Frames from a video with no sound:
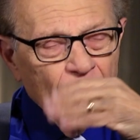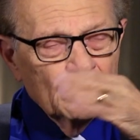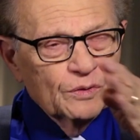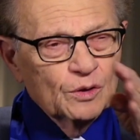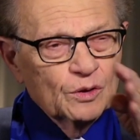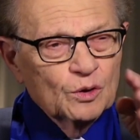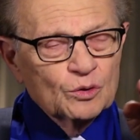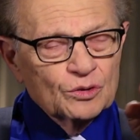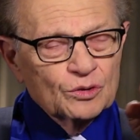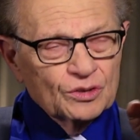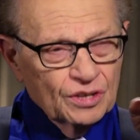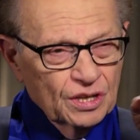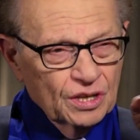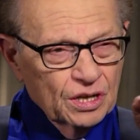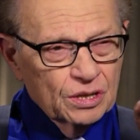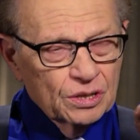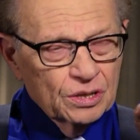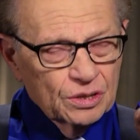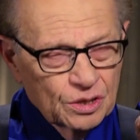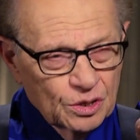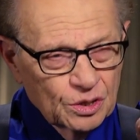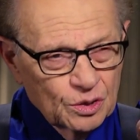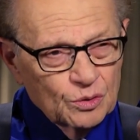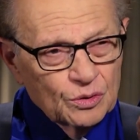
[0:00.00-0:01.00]
Have you
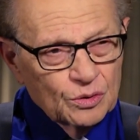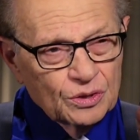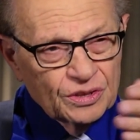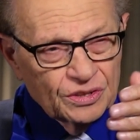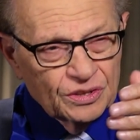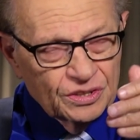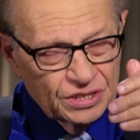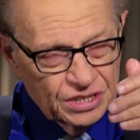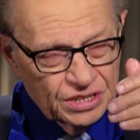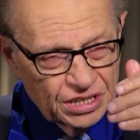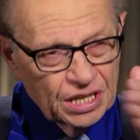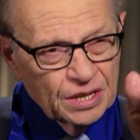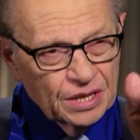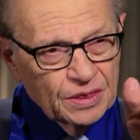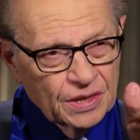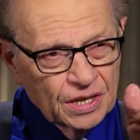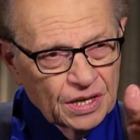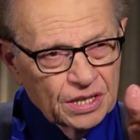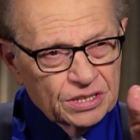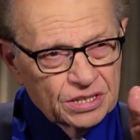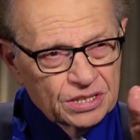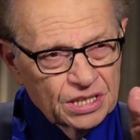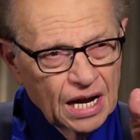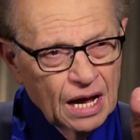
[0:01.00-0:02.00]
still, do you see
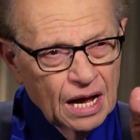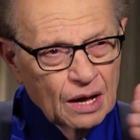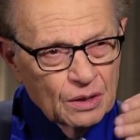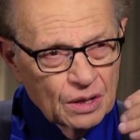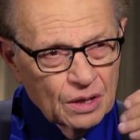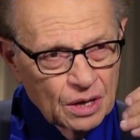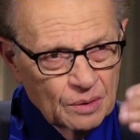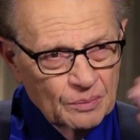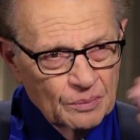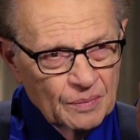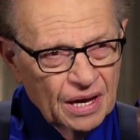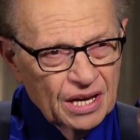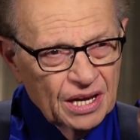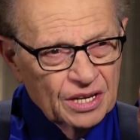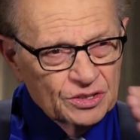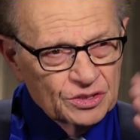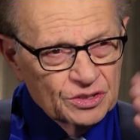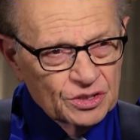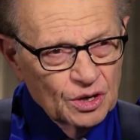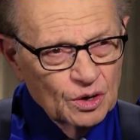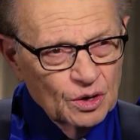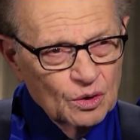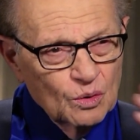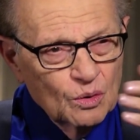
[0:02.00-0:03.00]
things now that
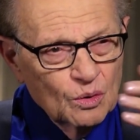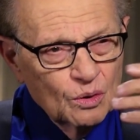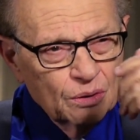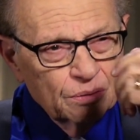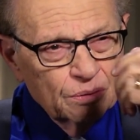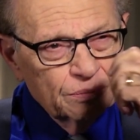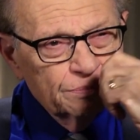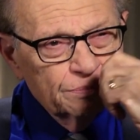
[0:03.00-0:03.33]
amaze you?